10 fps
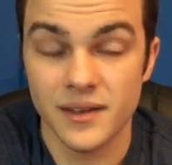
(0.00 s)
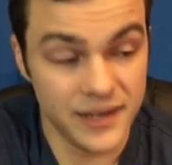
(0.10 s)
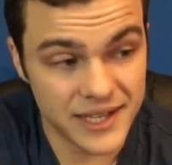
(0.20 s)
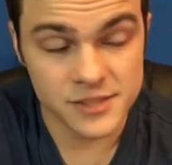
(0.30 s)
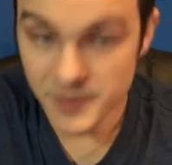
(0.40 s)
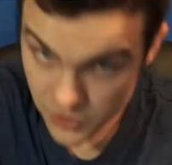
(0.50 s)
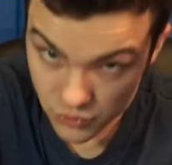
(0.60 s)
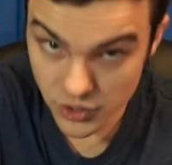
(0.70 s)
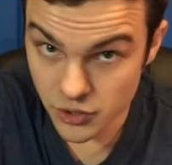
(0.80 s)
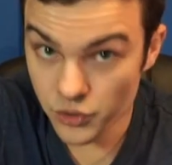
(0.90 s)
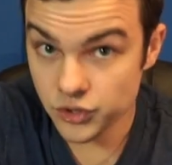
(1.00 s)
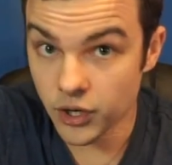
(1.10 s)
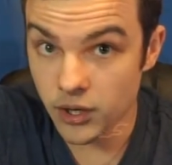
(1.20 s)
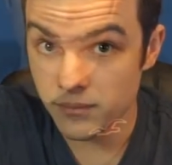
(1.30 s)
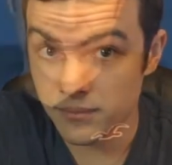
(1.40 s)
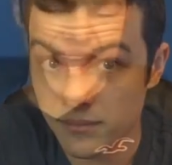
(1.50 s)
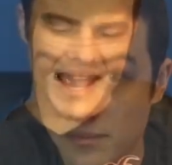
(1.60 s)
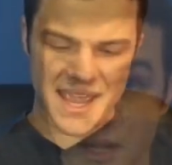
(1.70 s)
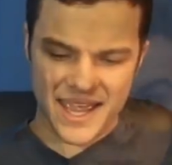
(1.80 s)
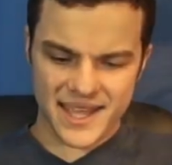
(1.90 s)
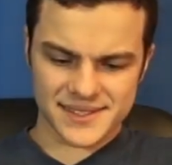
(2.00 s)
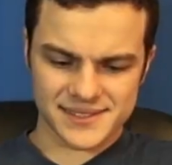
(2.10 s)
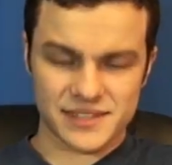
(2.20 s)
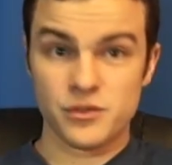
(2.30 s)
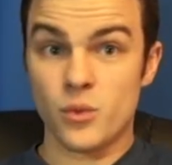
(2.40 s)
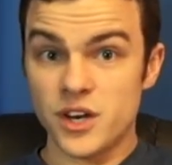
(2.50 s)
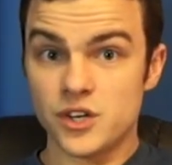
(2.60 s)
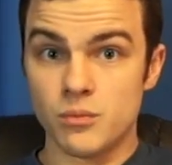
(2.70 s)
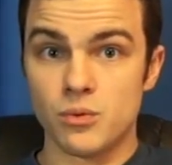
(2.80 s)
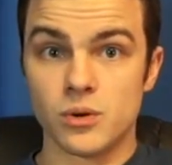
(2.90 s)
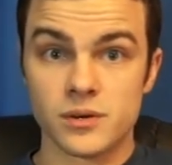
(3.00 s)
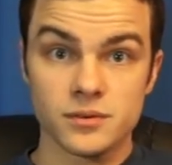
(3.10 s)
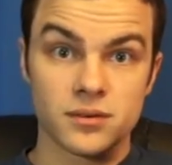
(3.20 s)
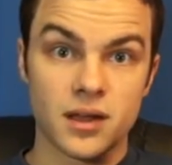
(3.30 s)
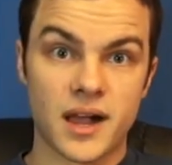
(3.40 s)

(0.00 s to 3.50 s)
Nextbit, you did a good job. And if you want to know more,